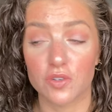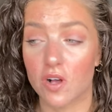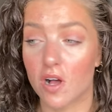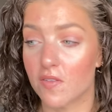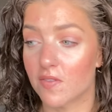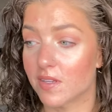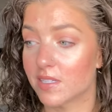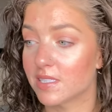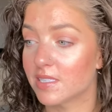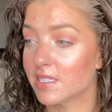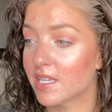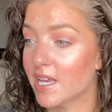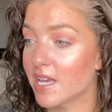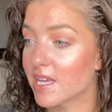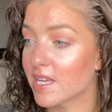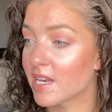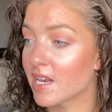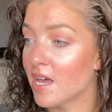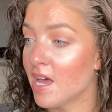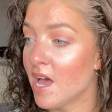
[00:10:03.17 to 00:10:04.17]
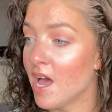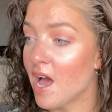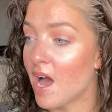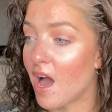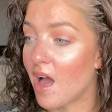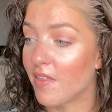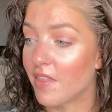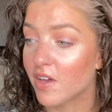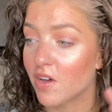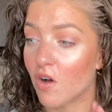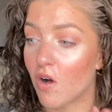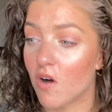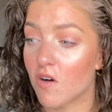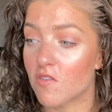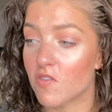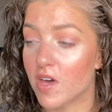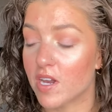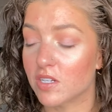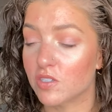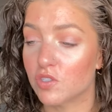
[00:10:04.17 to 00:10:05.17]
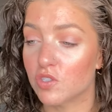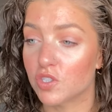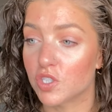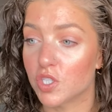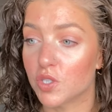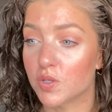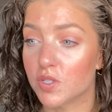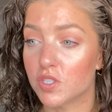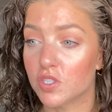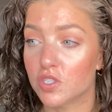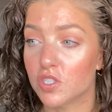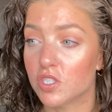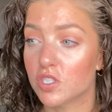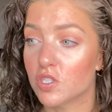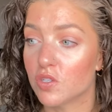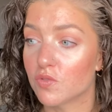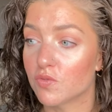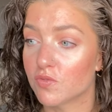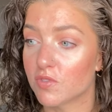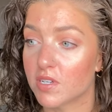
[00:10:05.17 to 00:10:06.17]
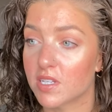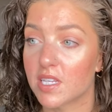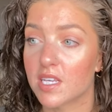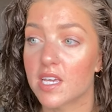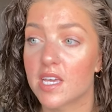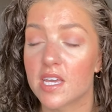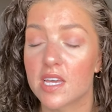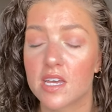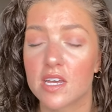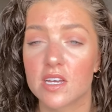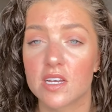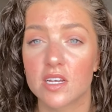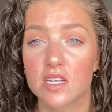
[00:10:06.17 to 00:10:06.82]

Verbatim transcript: on the skin. I think all that is true. It's just a really